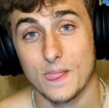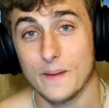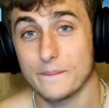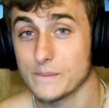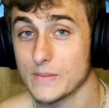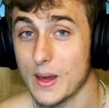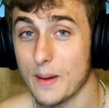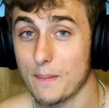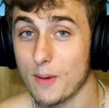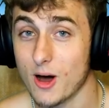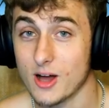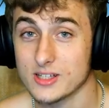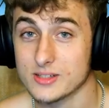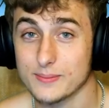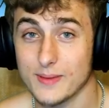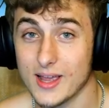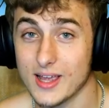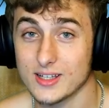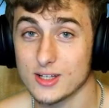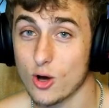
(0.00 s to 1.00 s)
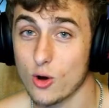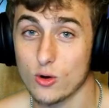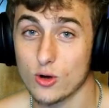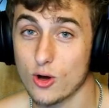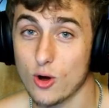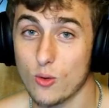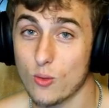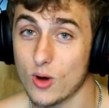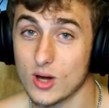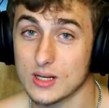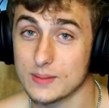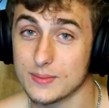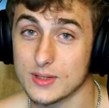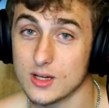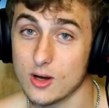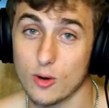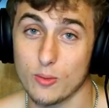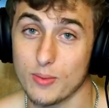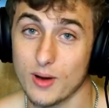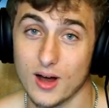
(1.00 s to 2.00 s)
Yeah, boss man don't gonna want to be
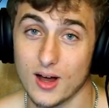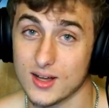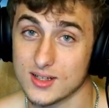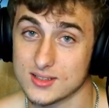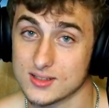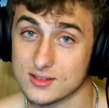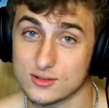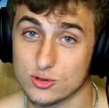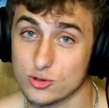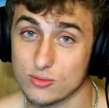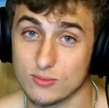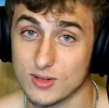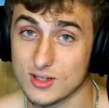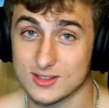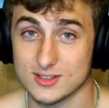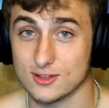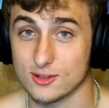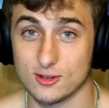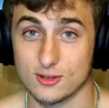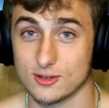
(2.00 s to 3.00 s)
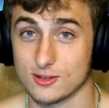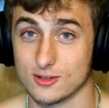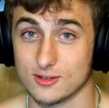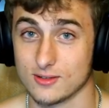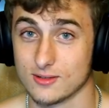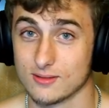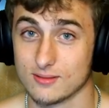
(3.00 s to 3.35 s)
your boss too much longer.